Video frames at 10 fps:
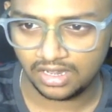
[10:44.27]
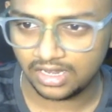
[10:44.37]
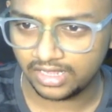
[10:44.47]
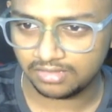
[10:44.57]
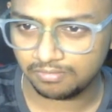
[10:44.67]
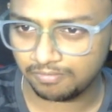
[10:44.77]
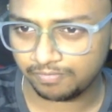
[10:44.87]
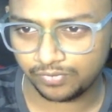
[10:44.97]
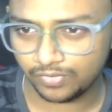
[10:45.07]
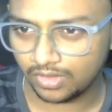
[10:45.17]
Like
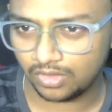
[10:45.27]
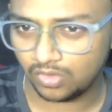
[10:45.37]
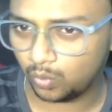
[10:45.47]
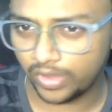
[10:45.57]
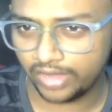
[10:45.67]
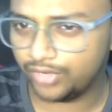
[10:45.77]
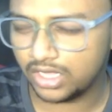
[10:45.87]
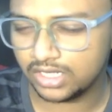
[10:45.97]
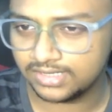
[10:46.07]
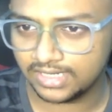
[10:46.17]
why would I
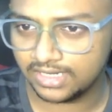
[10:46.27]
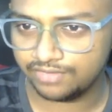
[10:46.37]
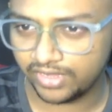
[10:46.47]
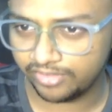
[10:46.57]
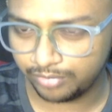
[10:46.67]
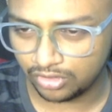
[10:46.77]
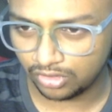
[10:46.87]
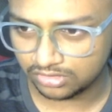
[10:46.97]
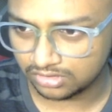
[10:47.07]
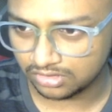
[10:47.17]
consider e5?
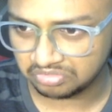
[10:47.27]
Because